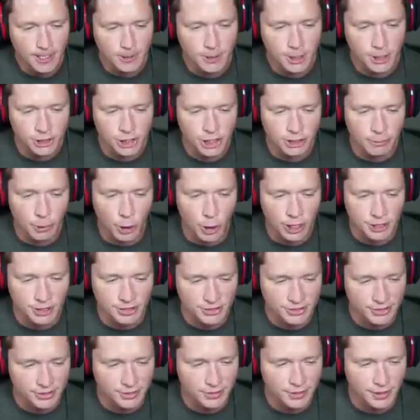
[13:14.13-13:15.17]
GG,
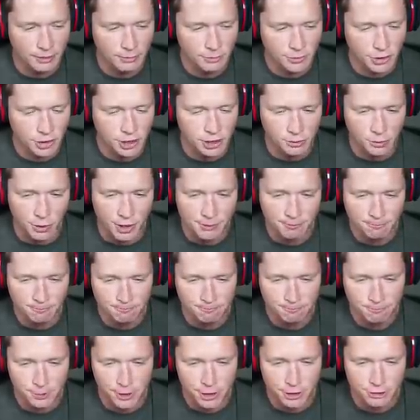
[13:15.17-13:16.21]
boys. It was a good one. We